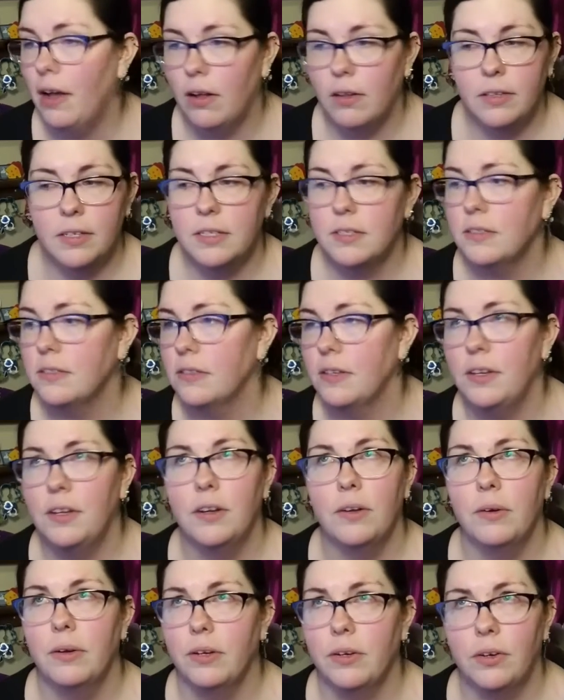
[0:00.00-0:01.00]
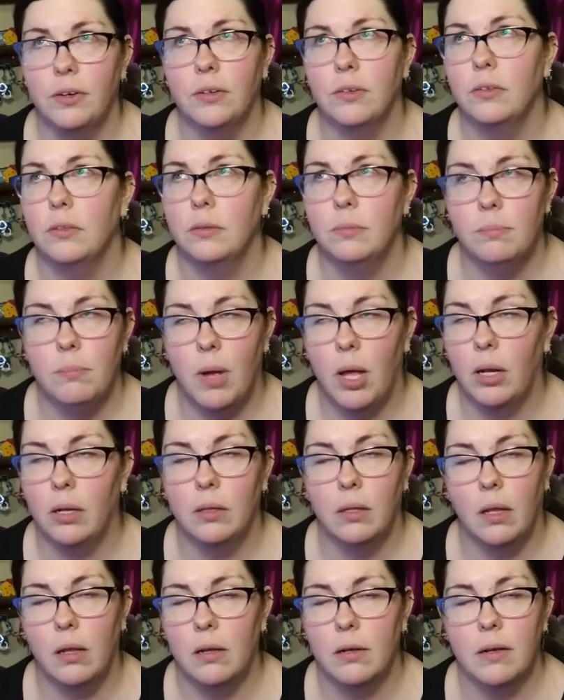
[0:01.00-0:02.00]
All this, you know, internal
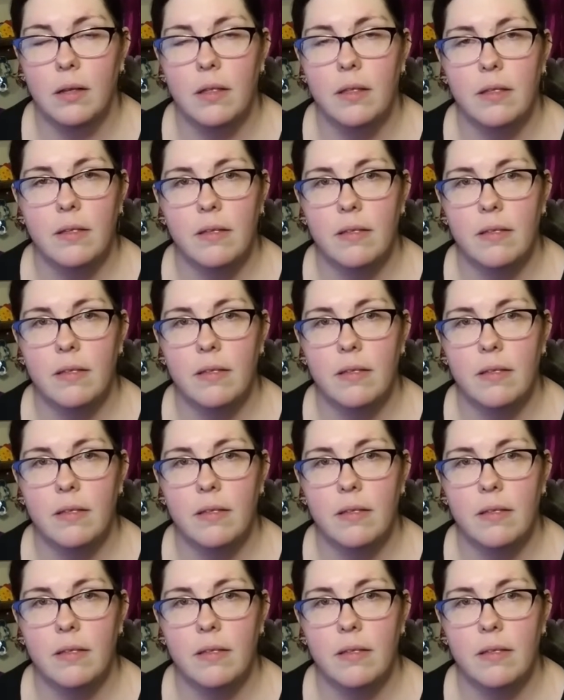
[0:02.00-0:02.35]
monologue